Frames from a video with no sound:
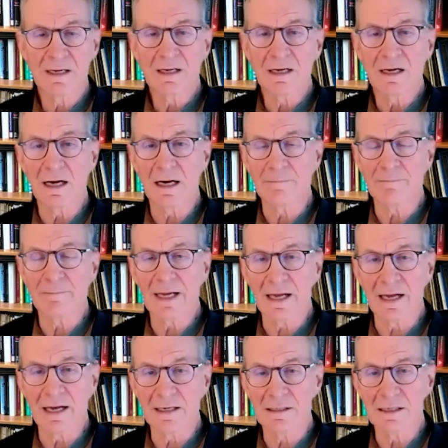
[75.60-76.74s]

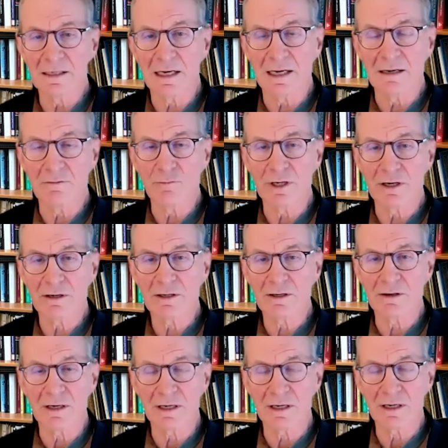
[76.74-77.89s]
We are
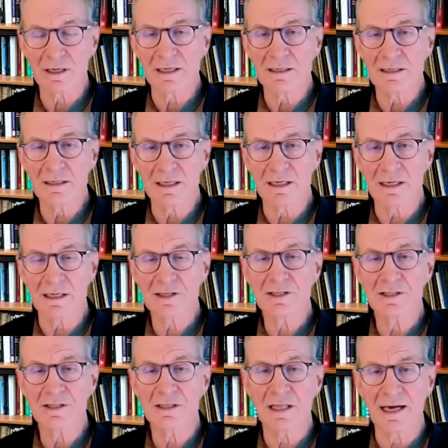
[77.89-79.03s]
currently, in addition
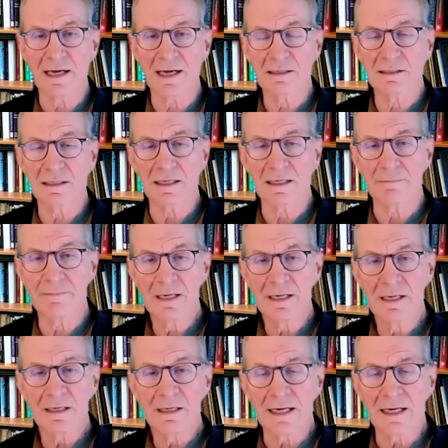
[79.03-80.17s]
to that,
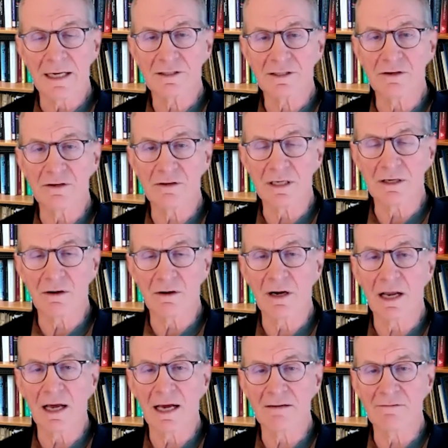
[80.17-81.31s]
executing an
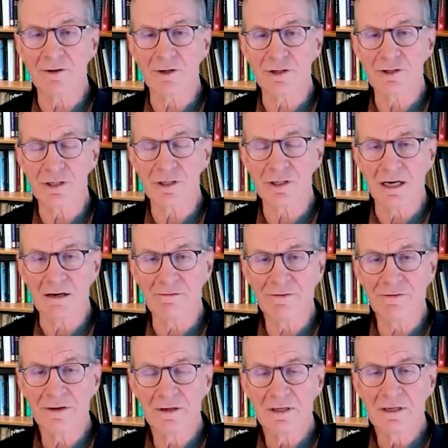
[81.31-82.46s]
online version of
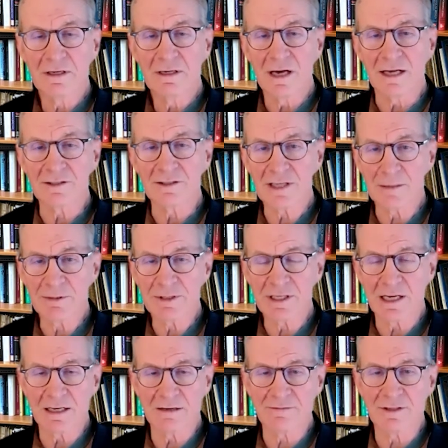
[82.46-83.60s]
a subset
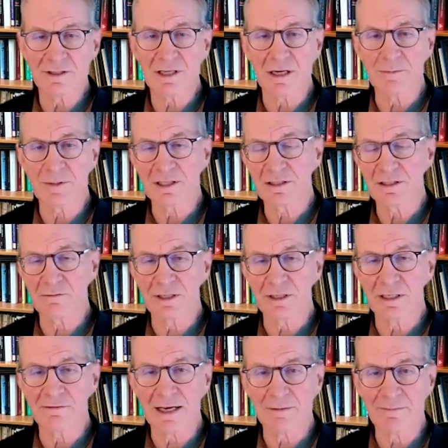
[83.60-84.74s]
of the subjects that we
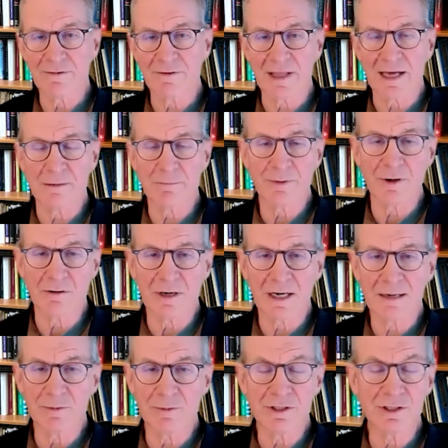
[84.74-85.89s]
developed for that program,
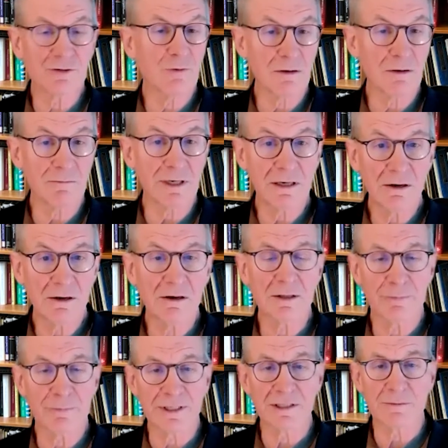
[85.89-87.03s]
which is what we call the
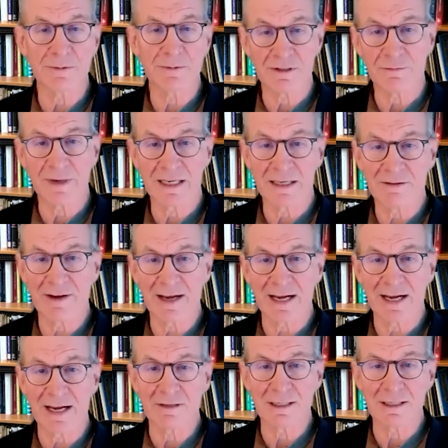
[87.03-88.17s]
principles of
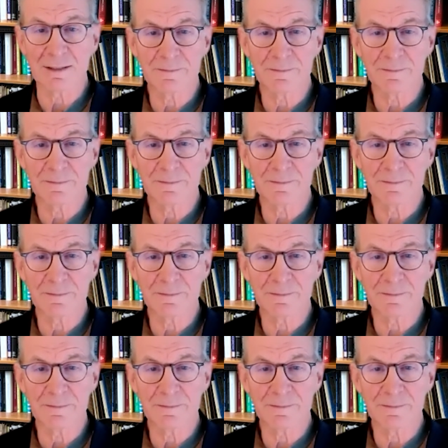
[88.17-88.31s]
manufacturing.